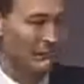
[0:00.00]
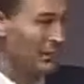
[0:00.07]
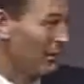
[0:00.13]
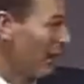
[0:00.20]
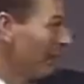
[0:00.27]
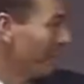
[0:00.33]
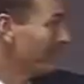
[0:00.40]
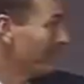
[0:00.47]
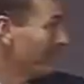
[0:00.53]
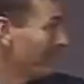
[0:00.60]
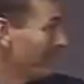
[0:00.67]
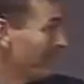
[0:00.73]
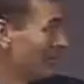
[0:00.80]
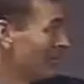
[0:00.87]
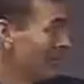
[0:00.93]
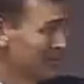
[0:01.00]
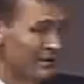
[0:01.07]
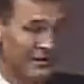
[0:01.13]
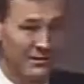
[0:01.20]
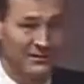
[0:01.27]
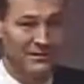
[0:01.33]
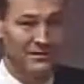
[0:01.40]
Okay?
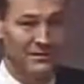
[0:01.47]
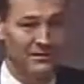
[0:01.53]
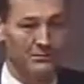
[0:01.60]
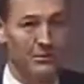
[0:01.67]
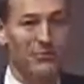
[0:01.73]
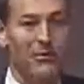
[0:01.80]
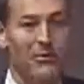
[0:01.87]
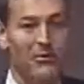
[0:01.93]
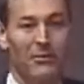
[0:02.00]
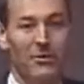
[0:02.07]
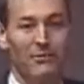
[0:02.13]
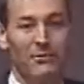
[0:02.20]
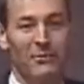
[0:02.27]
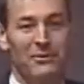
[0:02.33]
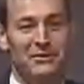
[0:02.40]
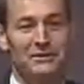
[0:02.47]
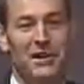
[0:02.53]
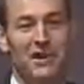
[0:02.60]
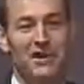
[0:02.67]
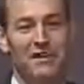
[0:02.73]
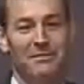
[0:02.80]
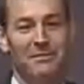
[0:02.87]
But what we're
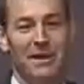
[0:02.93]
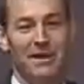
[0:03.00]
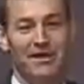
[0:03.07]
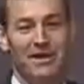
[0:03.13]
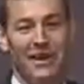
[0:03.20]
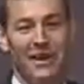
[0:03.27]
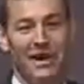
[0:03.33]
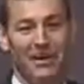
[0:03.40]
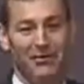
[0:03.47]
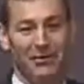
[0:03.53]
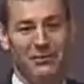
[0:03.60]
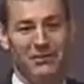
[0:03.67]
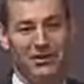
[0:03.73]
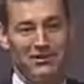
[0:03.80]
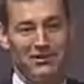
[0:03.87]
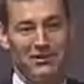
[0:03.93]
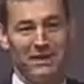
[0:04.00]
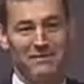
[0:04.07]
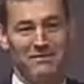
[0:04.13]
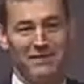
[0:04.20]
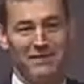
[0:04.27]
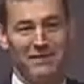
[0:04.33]
talking about now when a patient
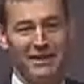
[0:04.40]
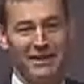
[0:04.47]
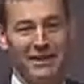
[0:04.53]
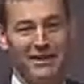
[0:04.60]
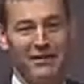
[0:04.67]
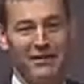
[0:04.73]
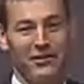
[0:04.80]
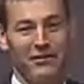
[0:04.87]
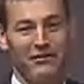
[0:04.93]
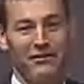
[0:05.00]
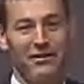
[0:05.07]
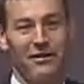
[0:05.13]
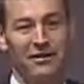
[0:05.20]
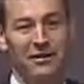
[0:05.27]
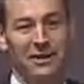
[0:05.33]
comes to the ER is,